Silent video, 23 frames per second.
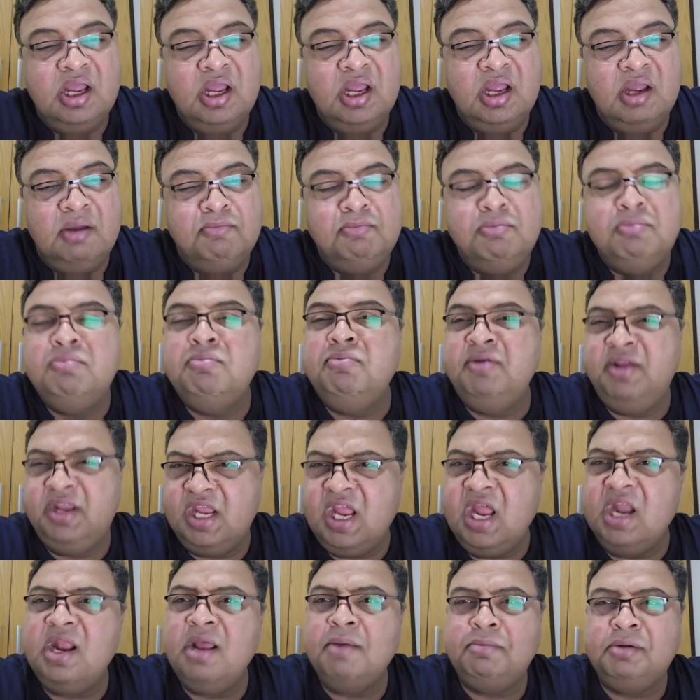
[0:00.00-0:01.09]
Uh, we
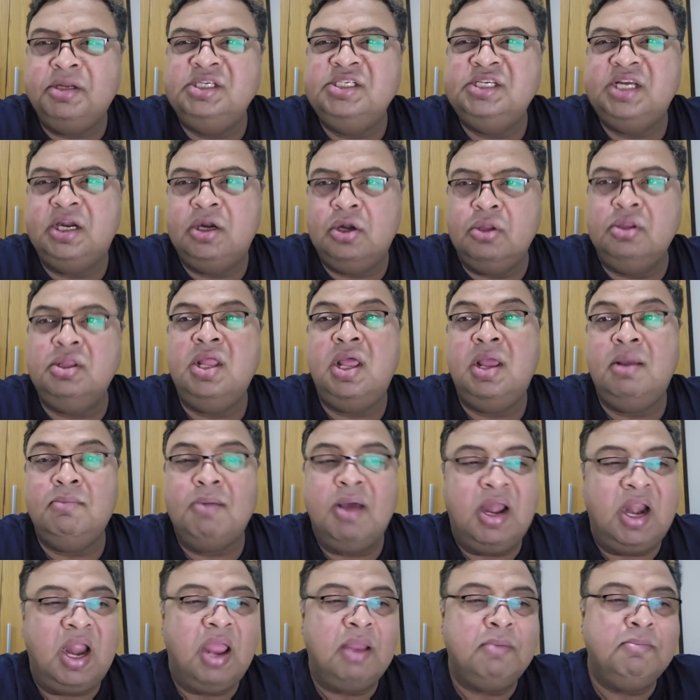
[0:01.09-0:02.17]
can appreciate on the
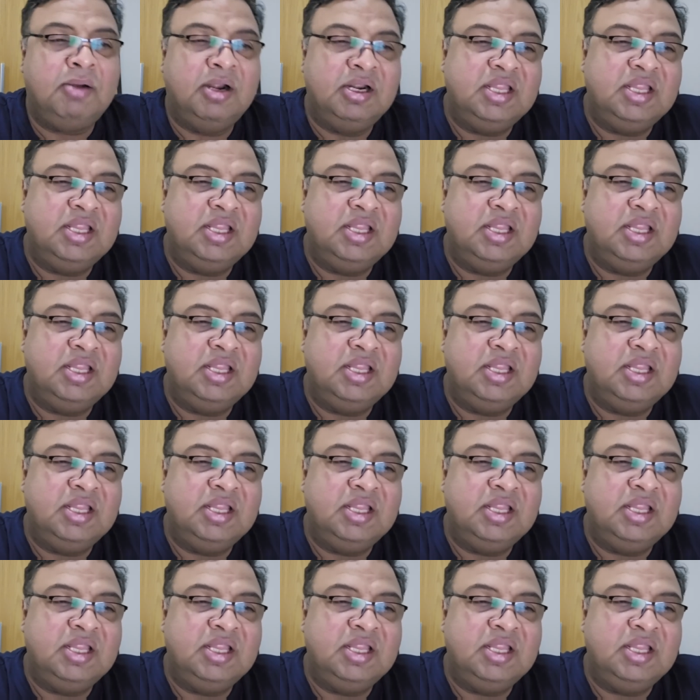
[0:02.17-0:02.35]
MRI,